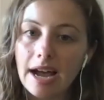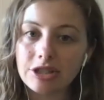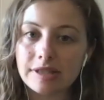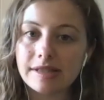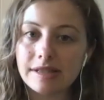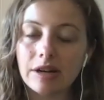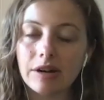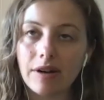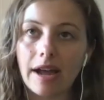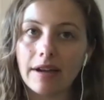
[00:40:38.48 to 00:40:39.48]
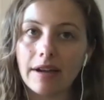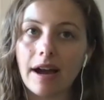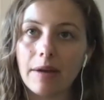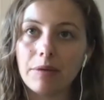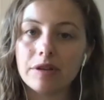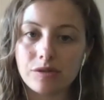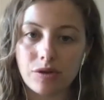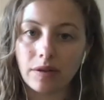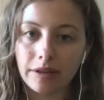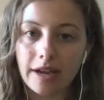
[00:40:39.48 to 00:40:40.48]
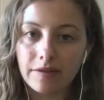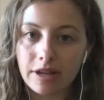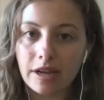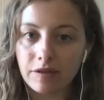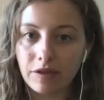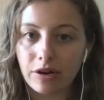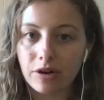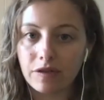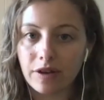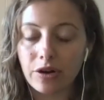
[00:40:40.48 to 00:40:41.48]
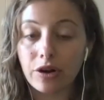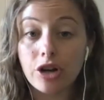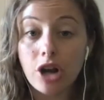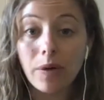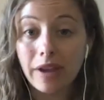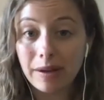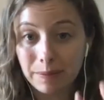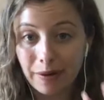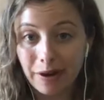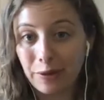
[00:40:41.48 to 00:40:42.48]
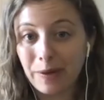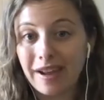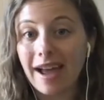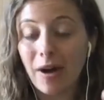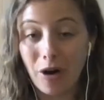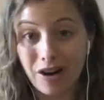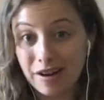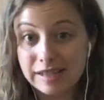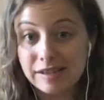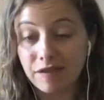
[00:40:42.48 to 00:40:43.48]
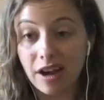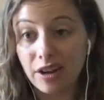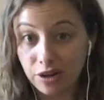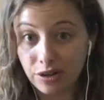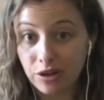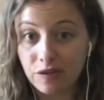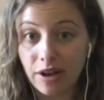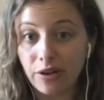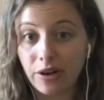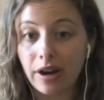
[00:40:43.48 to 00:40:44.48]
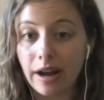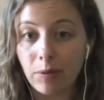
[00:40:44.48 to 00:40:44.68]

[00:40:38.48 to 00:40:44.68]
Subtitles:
I just I would strongly advocate for a co-founder, knowing, by the way, how hard it is to find a good co-founder.